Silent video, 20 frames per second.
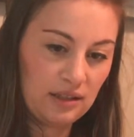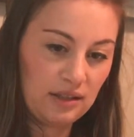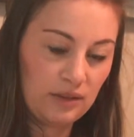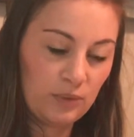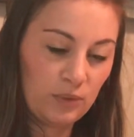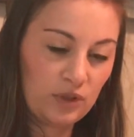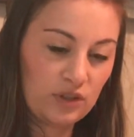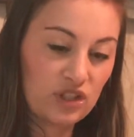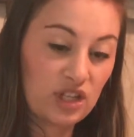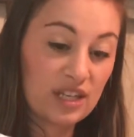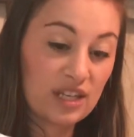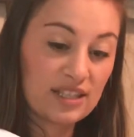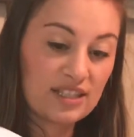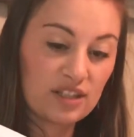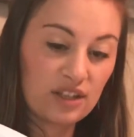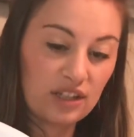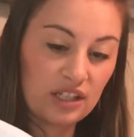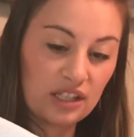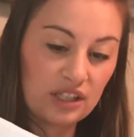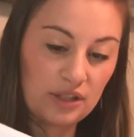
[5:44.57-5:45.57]
we're just
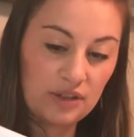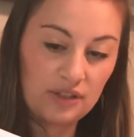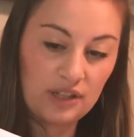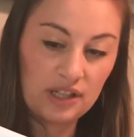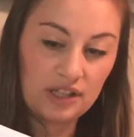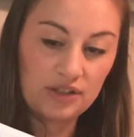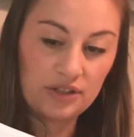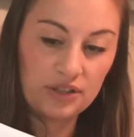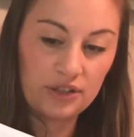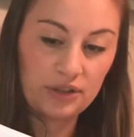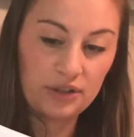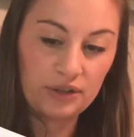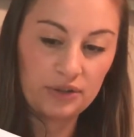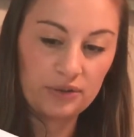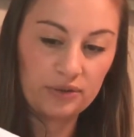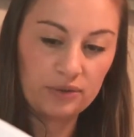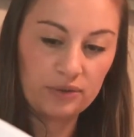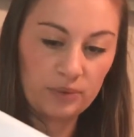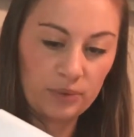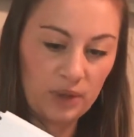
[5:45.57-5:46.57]
starting Unit
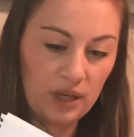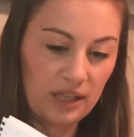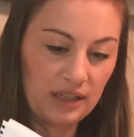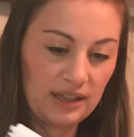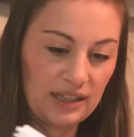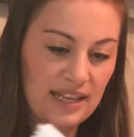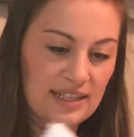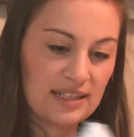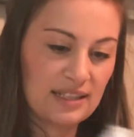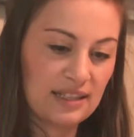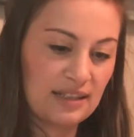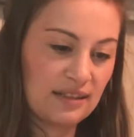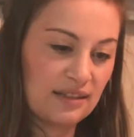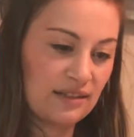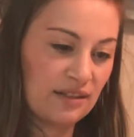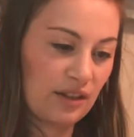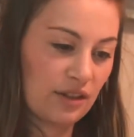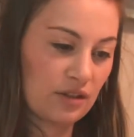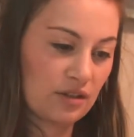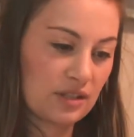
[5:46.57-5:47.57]
2. We're on
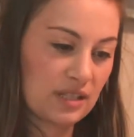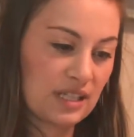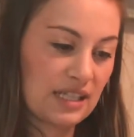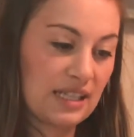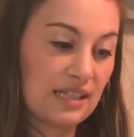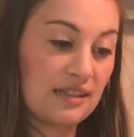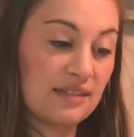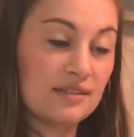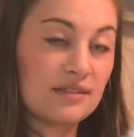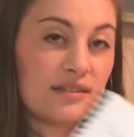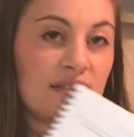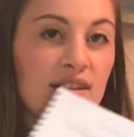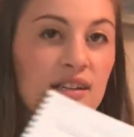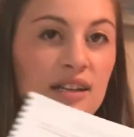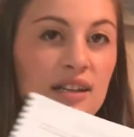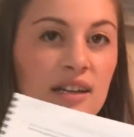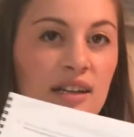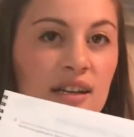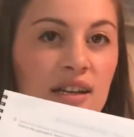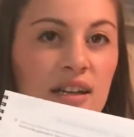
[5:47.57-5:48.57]
lesson 13.
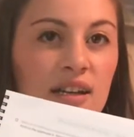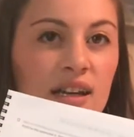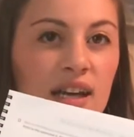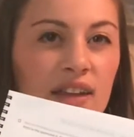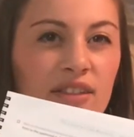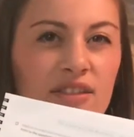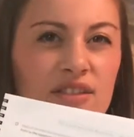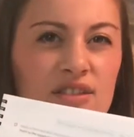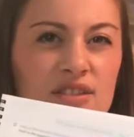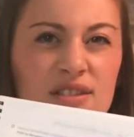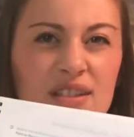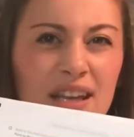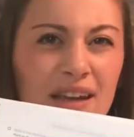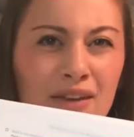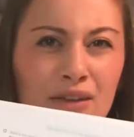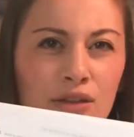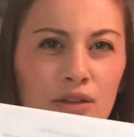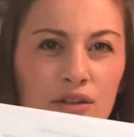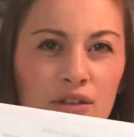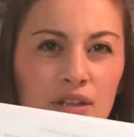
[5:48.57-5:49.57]
And there's like
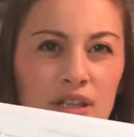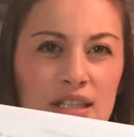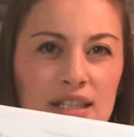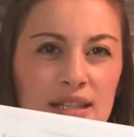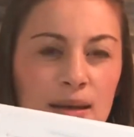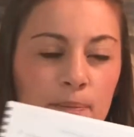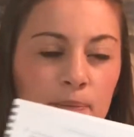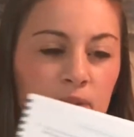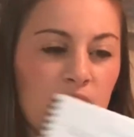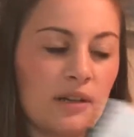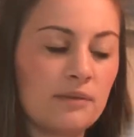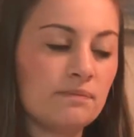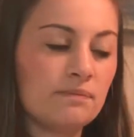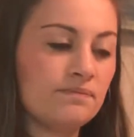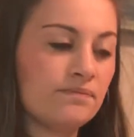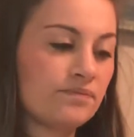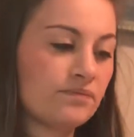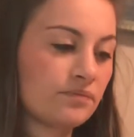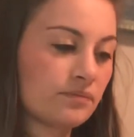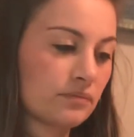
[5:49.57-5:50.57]
30 something.
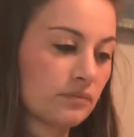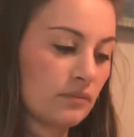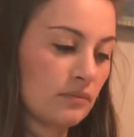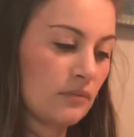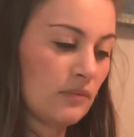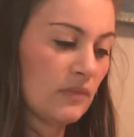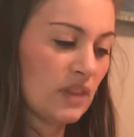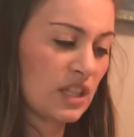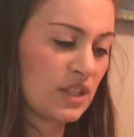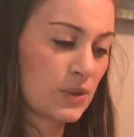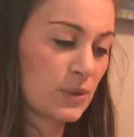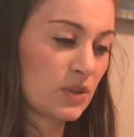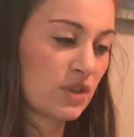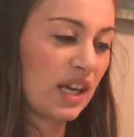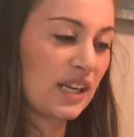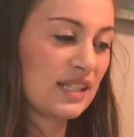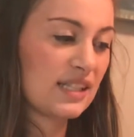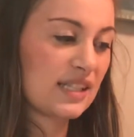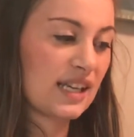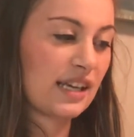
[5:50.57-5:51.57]
So we're
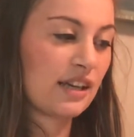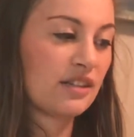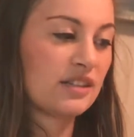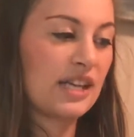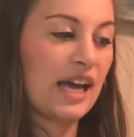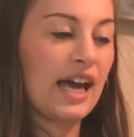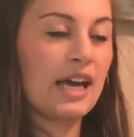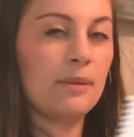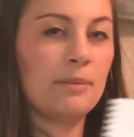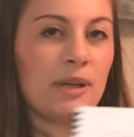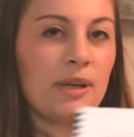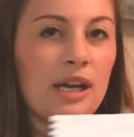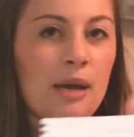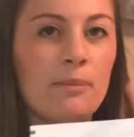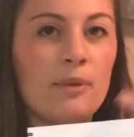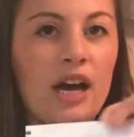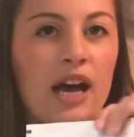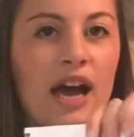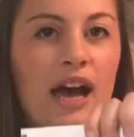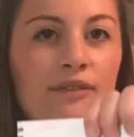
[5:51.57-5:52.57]
trying to take our time, and I'm
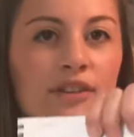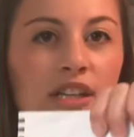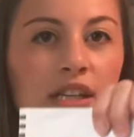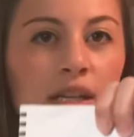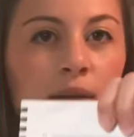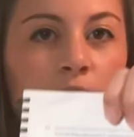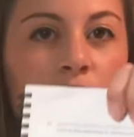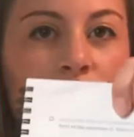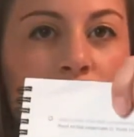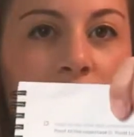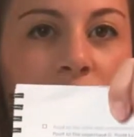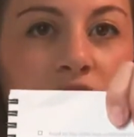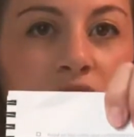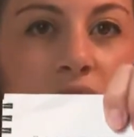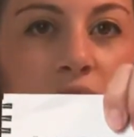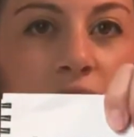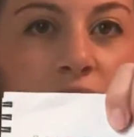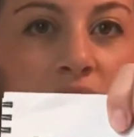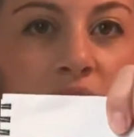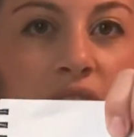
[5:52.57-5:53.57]
not having him really
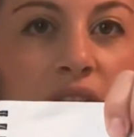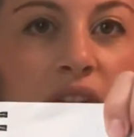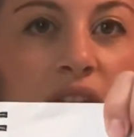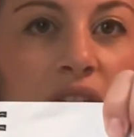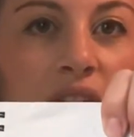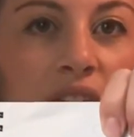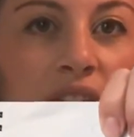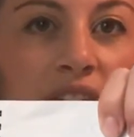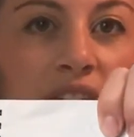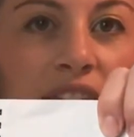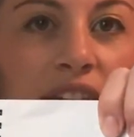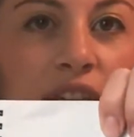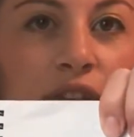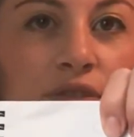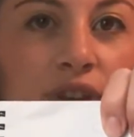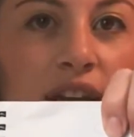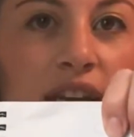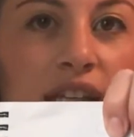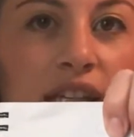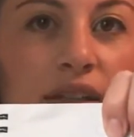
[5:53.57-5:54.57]
do the
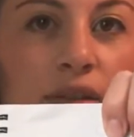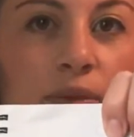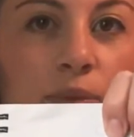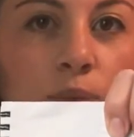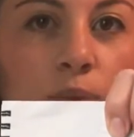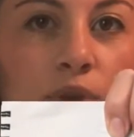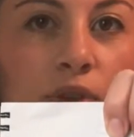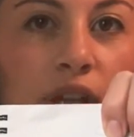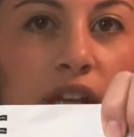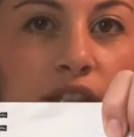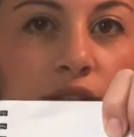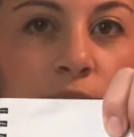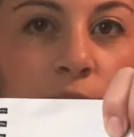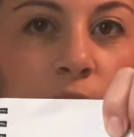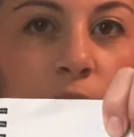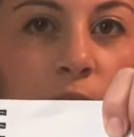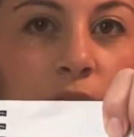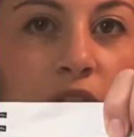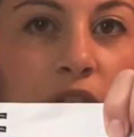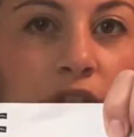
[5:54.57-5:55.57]
handwriting. We'll like do
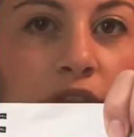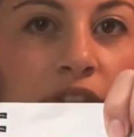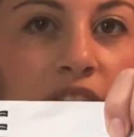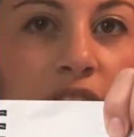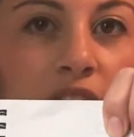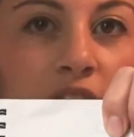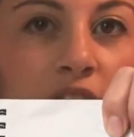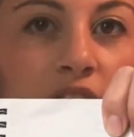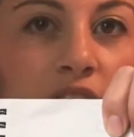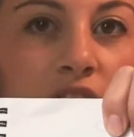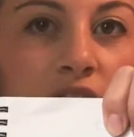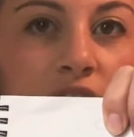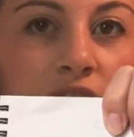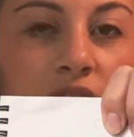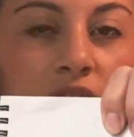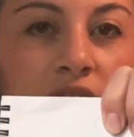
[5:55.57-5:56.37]
it with our finger